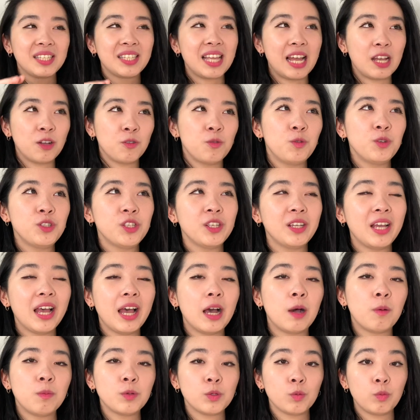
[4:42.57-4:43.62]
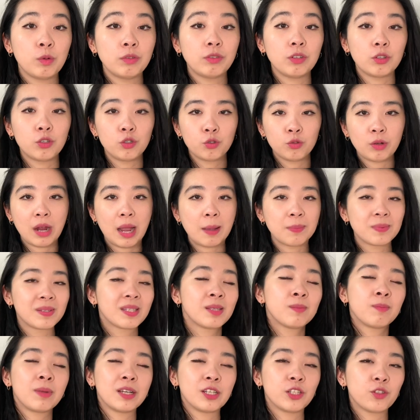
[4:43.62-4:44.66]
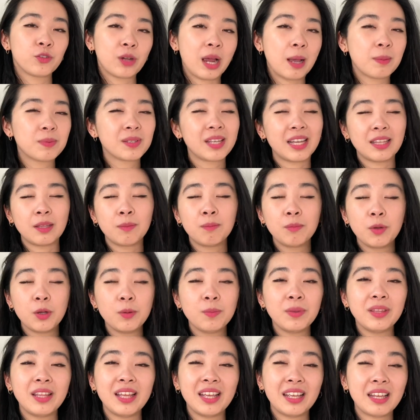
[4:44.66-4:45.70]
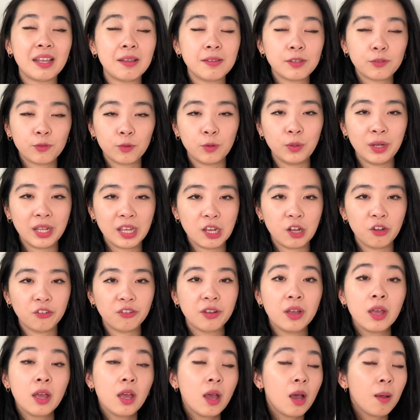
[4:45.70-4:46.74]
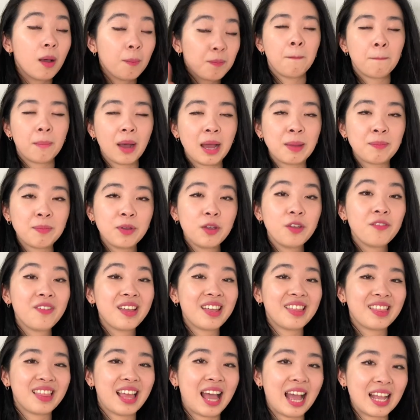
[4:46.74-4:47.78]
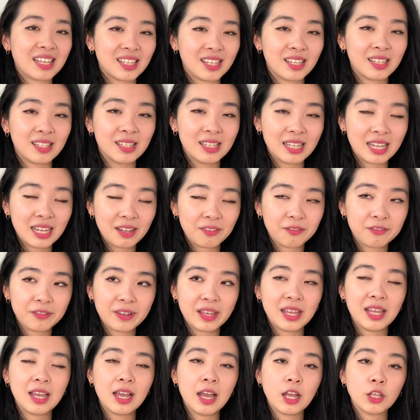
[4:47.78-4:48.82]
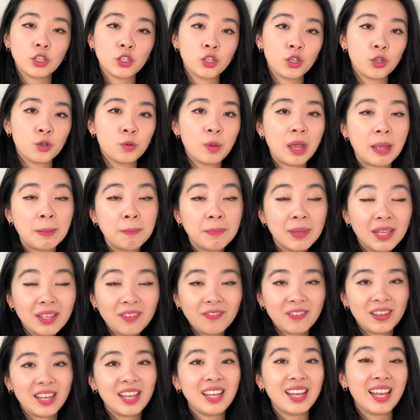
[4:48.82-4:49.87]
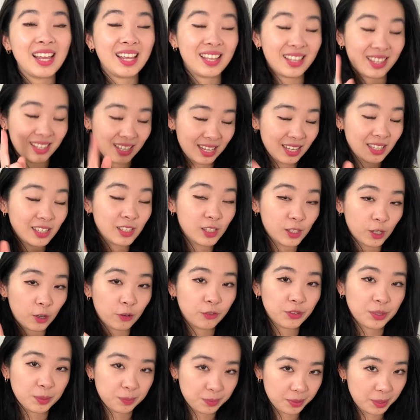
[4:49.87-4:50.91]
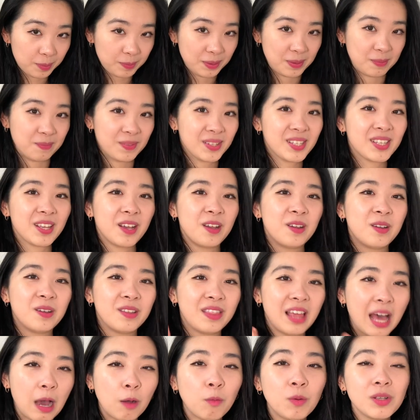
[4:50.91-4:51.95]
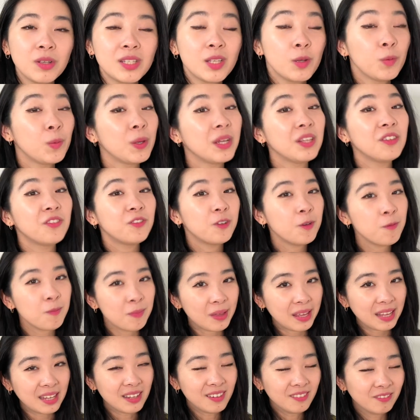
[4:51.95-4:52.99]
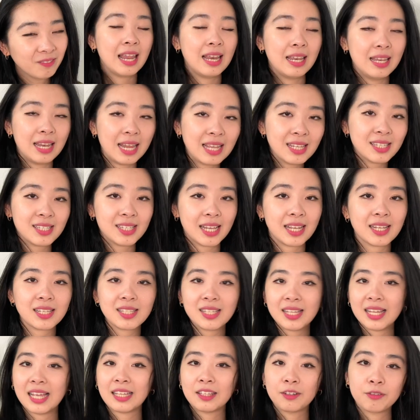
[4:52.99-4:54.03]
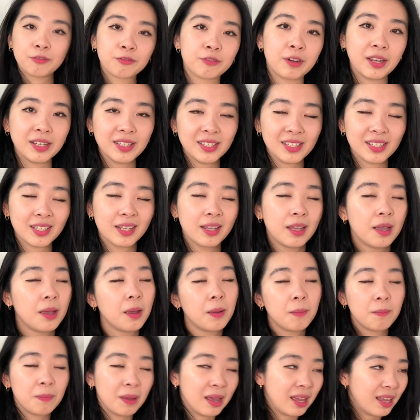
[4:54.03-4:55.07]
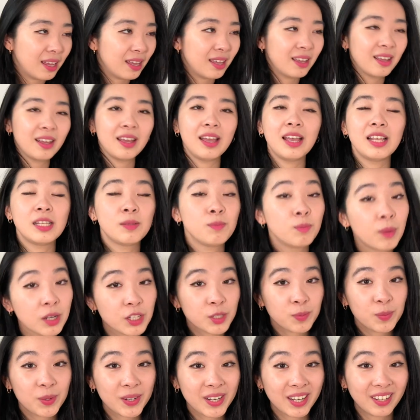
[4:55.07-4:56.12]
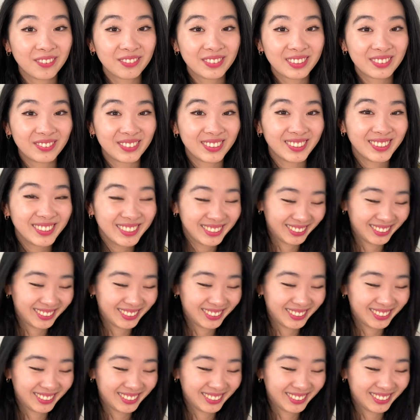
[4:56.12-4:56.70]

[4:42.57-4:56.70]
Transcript: that also helps with the straps. My straps at the moment, it keeps falling off. But by moving that deep V to a mid V, it did solve the problem. So that was a win for me. Less sexy at the front, but it's much more comfortable.